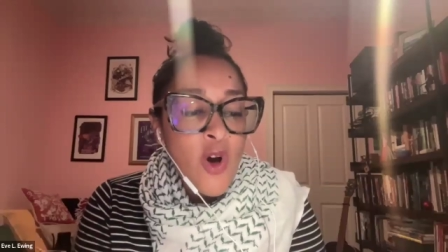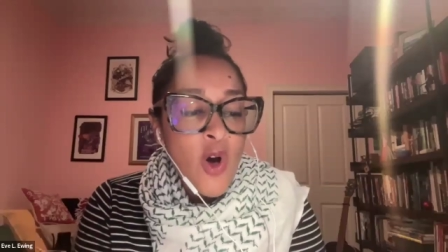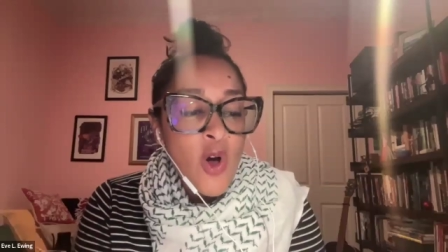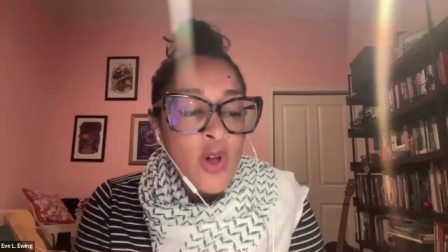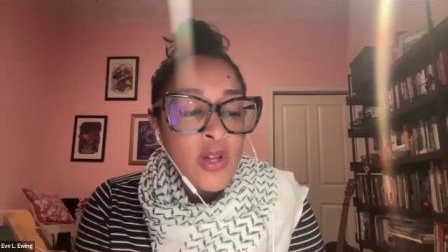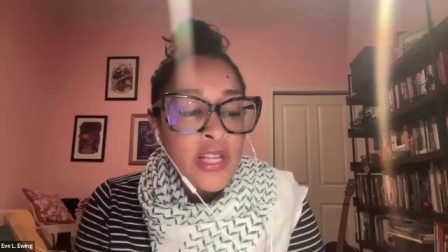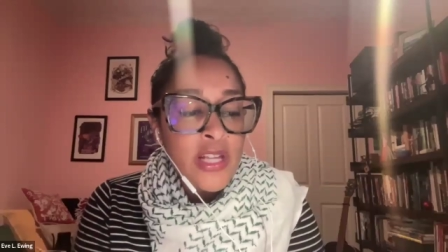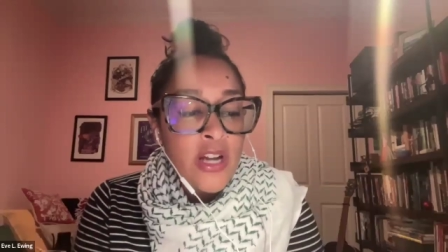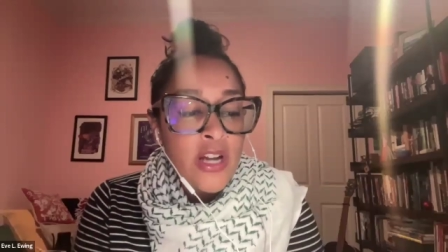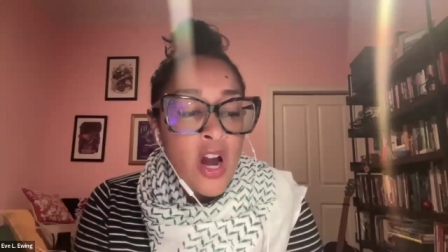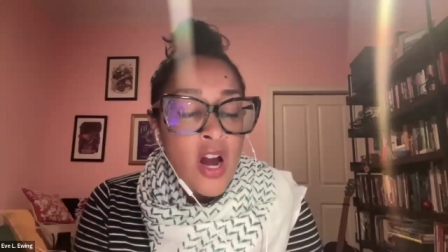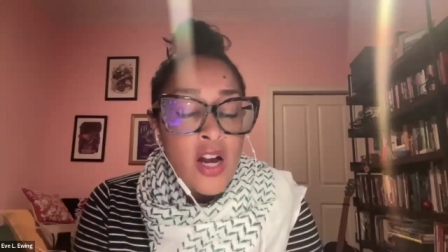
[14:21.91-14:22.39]

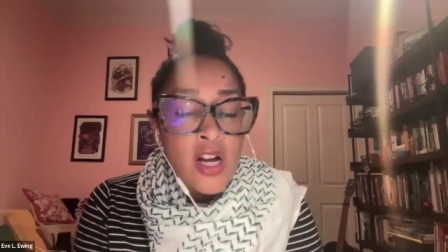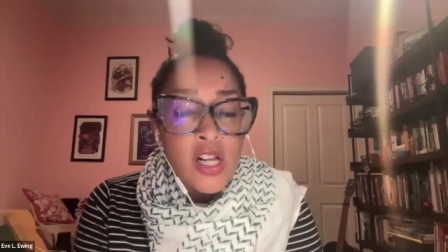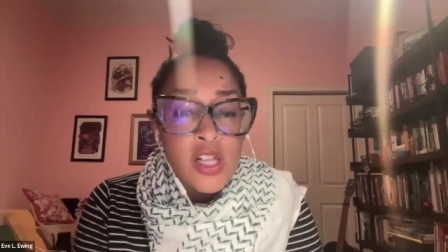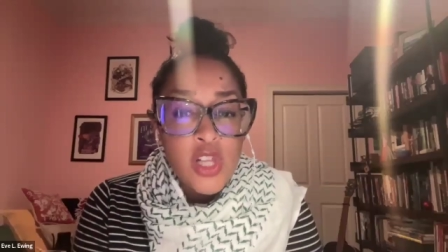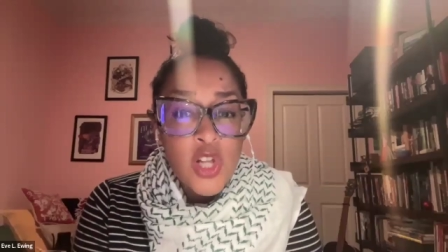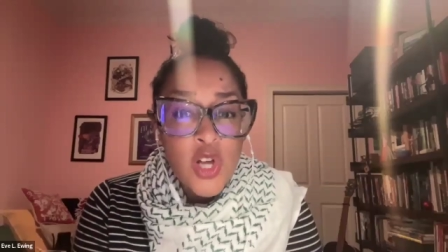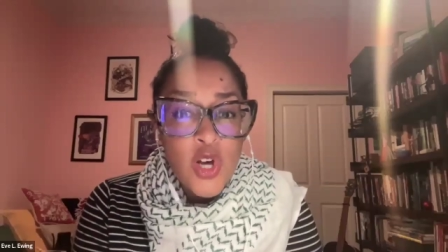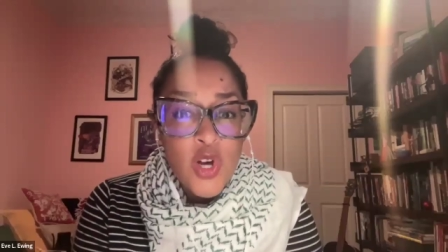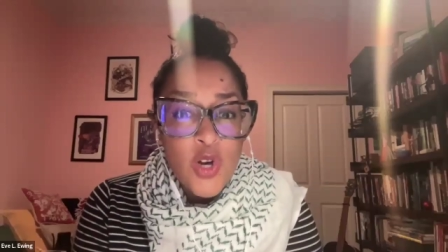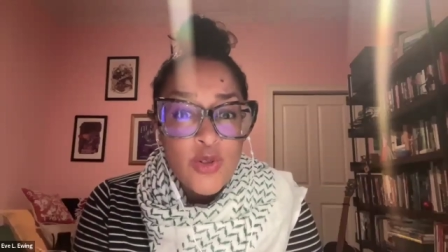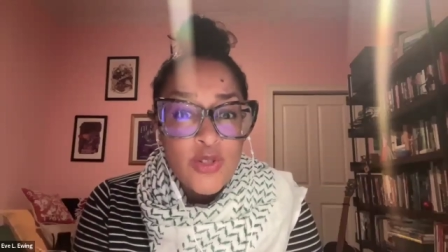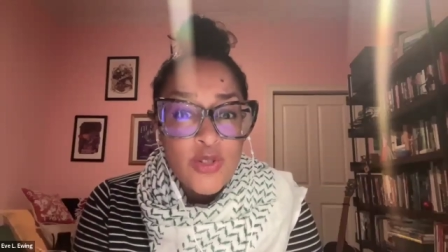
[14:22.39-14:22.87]
folding our
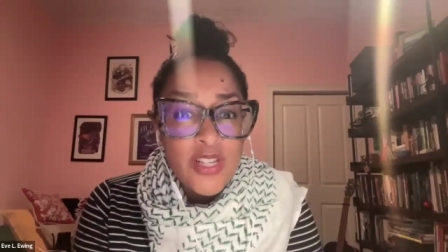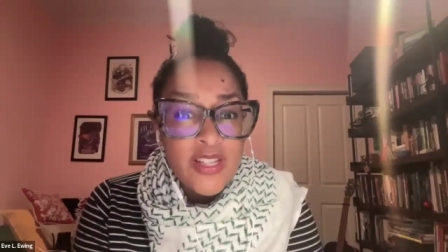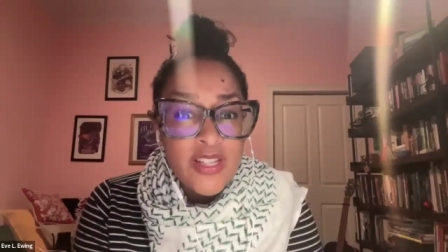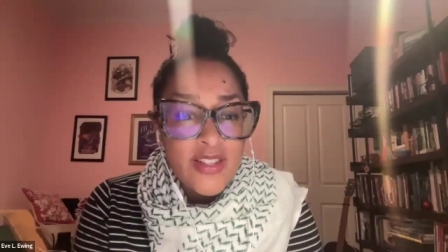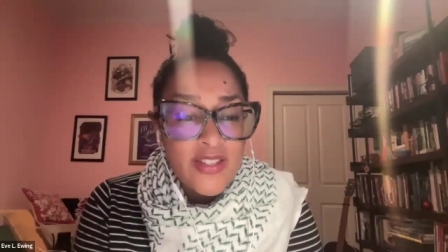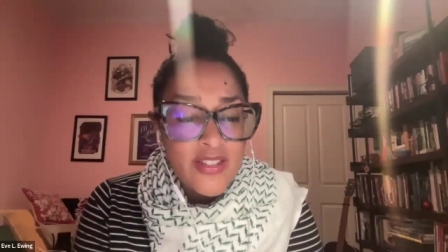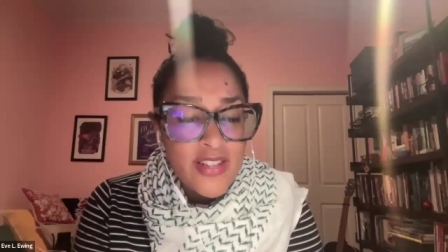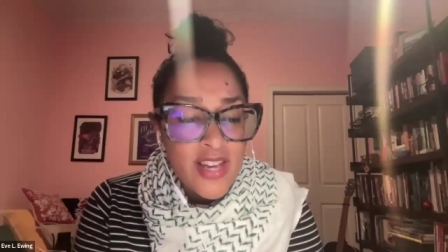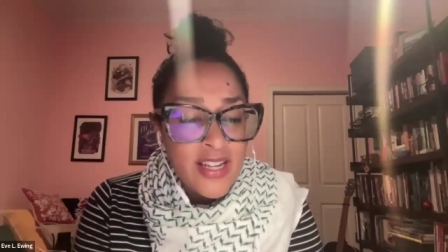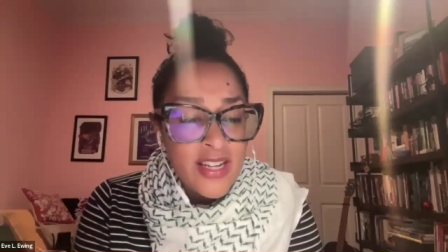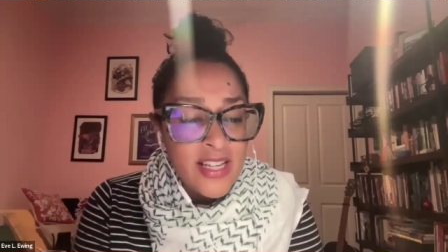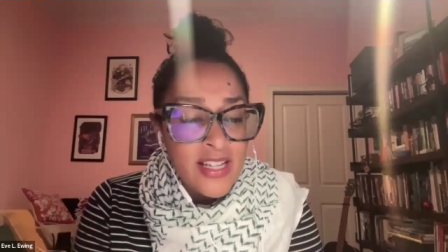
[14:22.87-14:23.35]
clothes
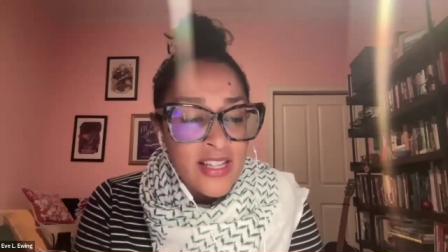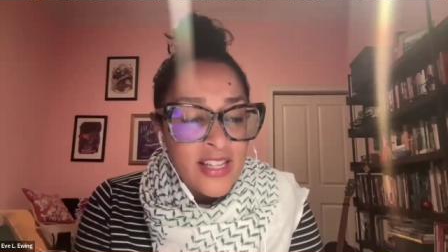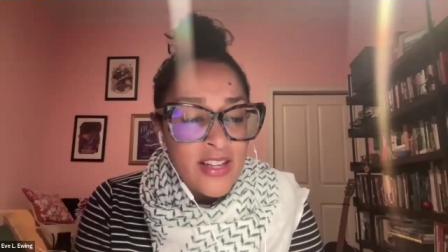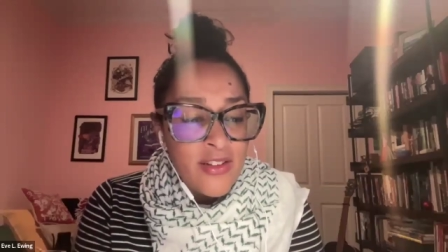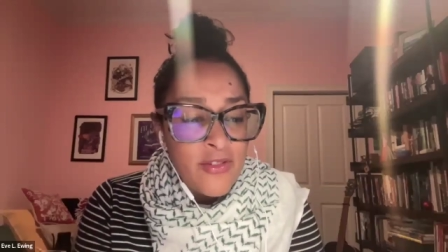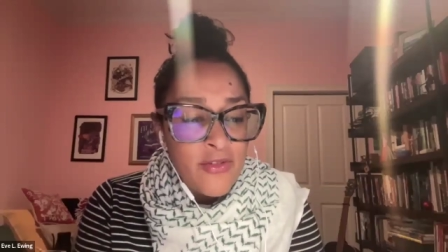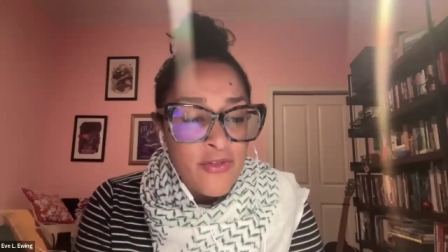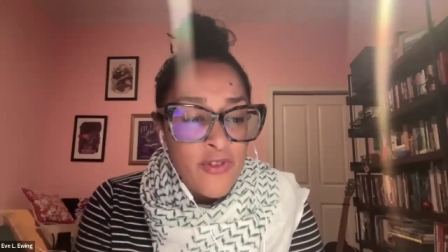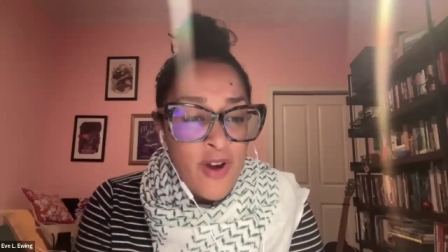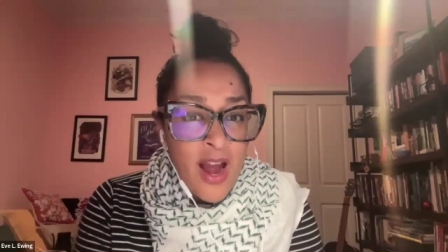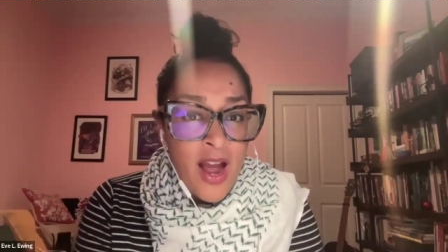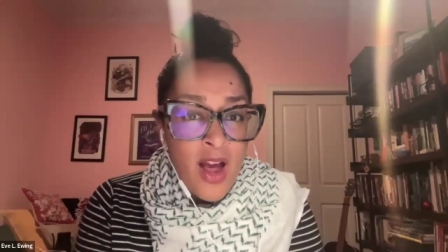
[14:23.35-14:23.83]
and
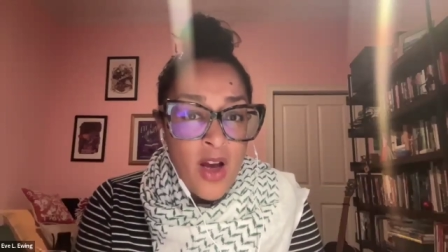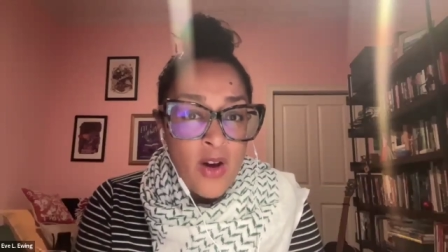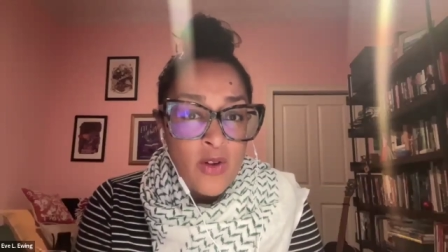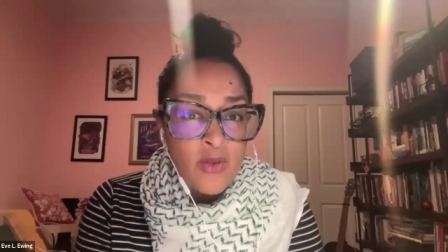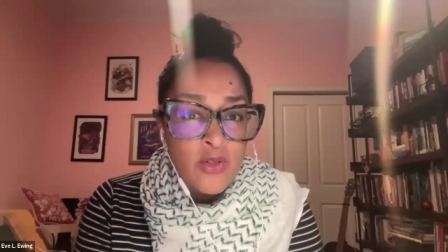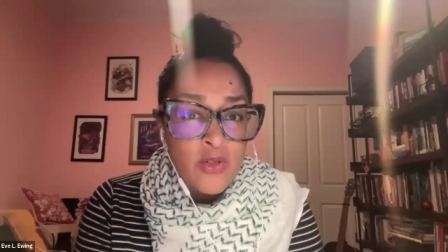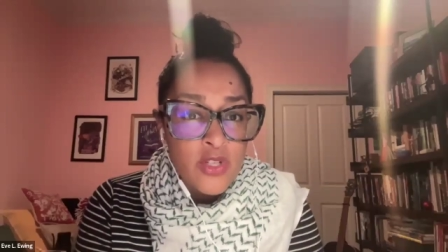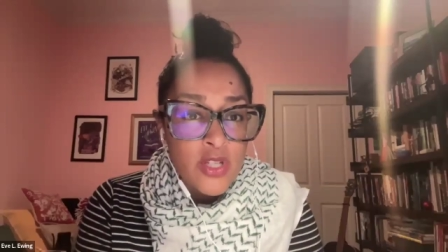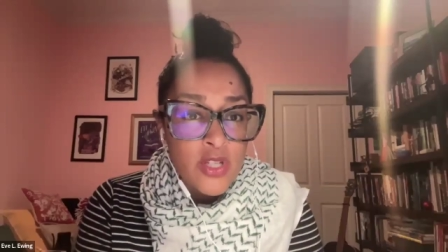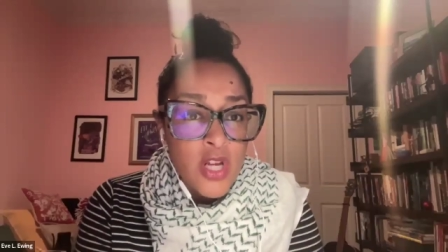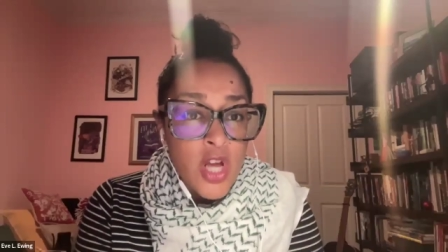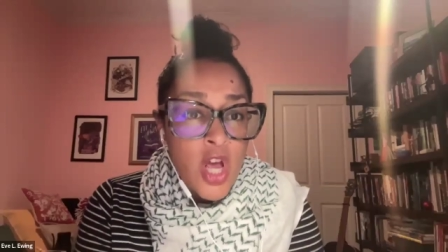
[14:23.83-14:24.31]
suddenly
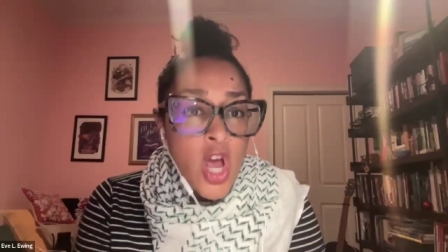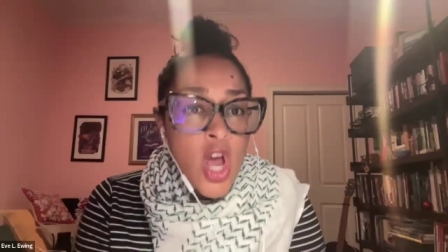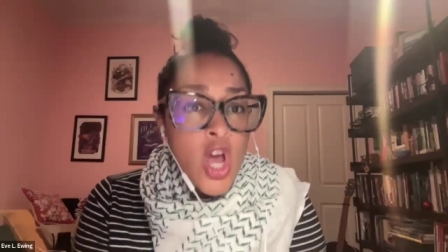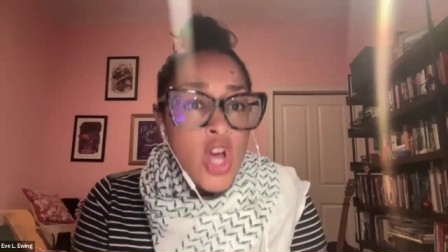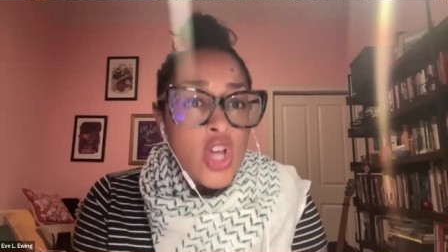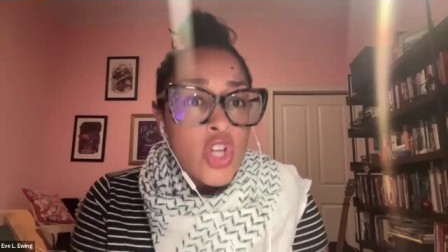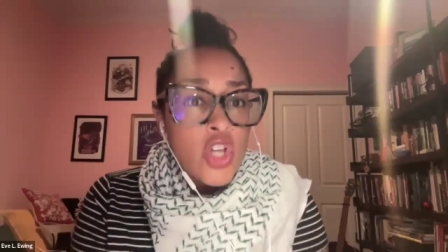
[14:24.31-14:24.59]
frowned.